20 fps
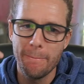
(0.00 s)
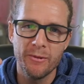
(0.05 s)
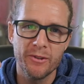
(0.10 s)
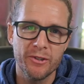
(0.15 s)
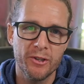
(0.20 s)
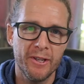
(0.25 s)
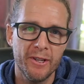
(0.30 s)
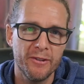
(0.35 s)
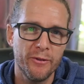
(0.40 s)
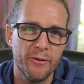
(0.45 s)

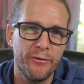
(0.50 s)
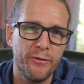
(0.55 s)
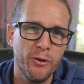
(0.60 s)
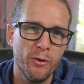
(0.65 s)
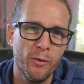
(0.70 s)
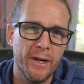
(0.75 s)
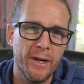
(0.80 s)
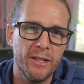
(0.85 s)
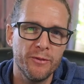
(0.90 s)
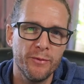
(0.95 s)
So there's a
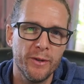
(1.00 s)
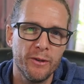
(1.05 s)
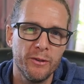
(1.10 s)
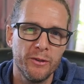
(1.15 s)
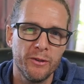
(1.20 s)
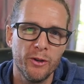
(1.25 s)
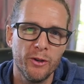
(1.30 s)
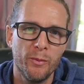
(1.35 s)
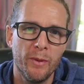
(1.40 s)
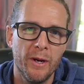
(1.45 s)
few ways we
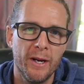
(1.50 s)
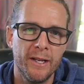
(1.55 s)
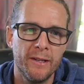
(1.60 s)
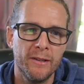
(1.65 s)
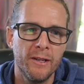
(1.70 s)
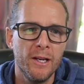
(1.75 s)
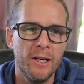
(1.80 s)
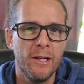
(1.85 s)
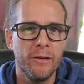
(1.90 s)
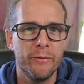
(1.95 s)
could go about
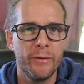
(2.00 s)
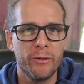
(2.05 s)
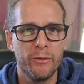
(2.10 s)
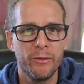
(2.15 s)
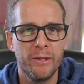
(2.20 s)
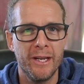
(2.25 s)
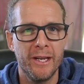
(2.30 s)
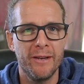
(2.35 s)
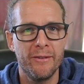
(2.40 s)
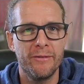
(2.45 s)
it. We
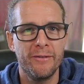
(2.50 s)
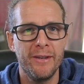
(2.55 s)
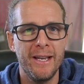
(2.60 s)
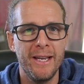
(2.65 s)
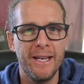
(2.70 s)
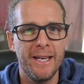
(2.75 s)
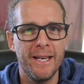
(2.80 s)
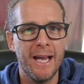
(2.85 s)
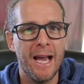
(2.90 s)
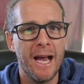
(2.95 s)
could have
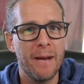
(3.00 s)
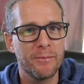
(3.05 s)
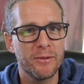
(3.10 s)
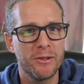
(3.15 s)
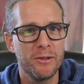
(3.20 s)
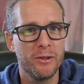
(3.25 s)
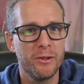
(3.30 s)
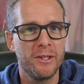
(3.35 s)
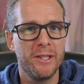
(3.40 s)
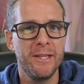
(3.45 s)
an
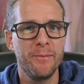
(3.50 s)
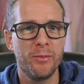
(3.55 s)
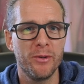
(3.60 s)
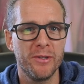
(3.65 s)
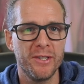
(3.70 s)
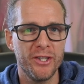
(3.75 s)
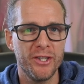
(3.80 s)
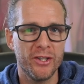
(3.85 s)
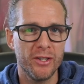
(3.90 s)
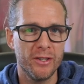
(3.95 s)
absolutely
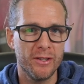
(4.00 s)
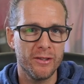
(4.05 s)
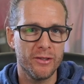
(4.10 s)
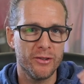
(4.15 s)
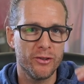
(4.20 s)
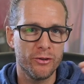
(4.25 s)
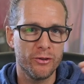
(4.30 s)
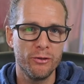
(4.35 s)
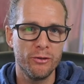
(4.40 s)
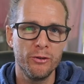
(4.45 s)
positioned
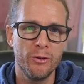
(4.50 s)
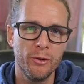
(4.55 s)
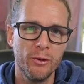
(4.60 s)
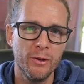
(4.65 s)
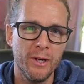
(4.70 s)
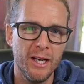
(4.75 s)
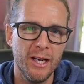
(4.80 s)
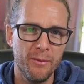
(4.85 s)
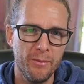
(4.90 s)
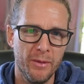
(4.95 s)
pseudo
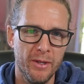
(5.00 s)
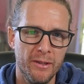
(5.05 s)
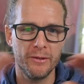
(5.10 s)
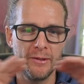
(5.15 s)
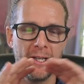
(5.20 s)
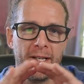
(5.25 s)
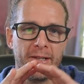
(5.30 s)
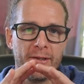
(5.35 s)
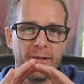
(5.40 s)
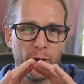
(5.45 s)
element
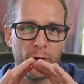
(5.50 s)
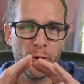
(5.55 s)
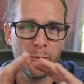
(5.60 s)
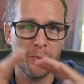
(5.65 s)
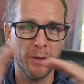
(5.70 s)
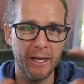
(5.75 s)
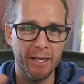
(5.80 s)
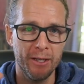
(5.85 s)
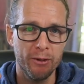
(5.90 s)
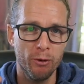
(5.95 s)
that is
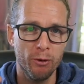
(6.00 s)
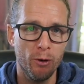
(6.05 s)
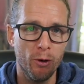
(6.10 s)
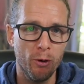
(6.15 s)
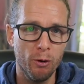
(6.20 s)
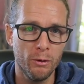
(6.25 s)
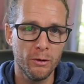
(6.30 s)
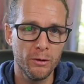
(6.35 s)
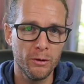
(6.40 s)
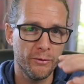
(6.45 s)
occupying the
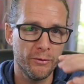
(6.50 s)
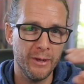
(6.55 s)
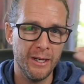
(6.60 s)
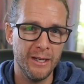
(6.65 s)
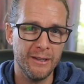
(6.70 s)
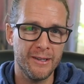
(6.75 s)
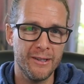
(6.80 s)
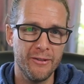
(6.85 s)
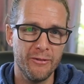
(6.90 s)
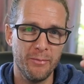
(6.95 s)
whole
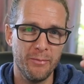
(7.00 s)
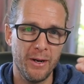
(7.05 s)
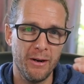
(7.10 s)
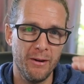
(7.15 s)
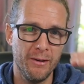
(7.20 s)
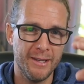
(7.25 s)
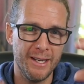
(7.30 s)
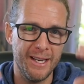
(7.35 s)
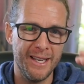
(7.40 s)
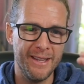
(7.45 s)
relative
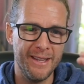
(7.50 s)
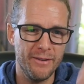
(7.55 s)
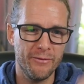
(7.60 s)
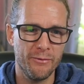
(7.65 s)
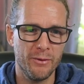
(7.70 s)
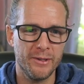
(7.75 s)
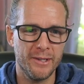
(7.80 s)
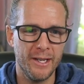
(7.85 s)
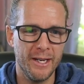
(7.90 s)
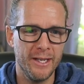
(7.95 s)
parent and then
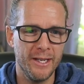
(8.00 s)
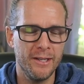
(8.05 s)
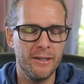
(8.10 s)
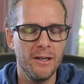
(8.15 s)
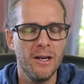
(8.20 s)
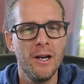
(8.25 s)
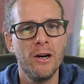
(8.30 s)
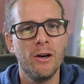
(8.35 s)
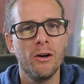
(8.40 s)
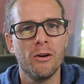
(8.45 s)
rotated,
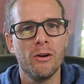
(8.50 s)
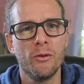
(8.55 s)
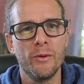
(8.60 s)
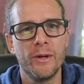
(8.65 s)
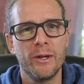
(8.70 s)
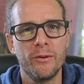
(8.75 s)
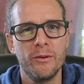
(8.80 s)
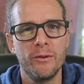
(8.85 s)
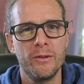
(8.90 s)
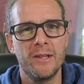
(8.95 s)
or
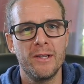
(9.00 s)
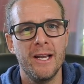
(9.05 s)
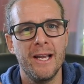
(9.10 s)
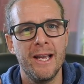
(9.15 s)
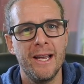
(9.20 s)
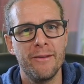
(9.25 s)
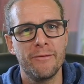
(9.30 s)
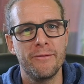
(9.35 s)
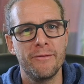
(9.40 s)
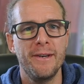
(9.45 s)
we could
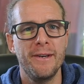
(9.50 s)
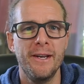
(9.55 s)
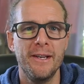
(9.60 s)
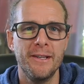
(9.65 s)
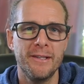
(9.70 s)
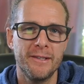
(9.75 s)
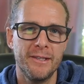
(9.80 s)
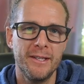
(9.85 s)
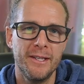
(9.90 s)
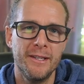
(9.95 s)
have
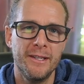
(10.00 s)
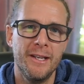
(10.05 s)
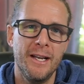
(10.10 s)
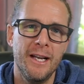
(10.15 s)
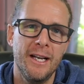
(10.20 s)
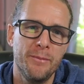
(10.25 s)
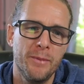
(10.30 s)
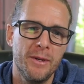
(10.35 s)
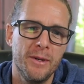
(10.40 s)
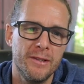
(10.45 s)
nested
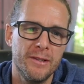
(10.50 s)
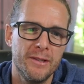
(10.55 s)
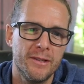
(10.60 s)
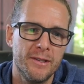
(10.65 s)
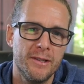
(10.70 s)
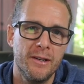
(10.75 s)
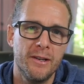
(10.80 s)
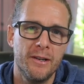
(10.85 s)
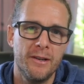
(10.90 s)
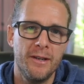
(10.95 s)

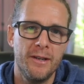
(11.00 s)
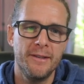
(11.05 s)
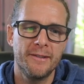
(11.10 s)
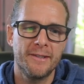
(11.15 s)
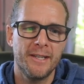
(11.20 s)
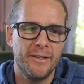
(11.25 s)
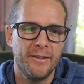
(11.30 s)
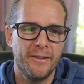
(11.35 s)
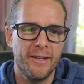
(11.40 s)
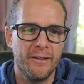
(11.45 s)
elements uh,
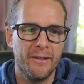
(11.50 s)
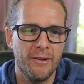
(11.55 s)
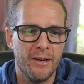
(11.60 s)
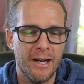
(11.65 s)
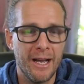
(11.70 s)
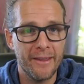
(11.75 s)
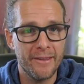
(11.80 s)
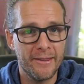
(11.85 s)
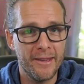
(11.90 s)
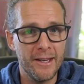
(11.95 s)
inside another.
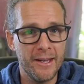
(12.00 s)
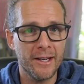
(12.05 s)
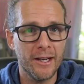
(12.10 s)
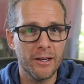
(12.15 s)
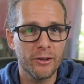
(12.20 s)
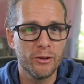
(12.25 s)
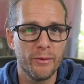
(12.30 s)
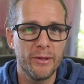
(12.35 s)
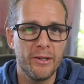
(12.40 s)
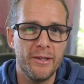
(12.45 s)
I think I'll
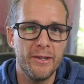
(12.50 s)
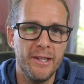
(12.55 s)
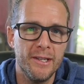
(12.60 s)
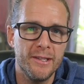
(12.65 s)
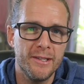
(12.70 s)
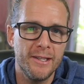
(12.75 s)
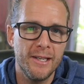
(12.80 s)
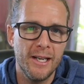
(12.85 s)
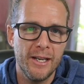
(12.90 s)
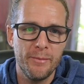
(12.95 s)
go with the
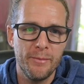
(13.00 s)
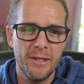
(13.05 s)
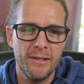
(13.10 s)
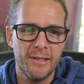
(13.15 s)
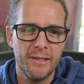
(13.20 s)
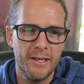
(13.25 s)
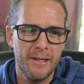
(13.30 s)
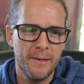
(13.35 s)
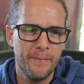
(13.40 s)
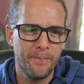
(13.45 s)
nested elements
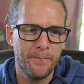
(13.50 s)
here.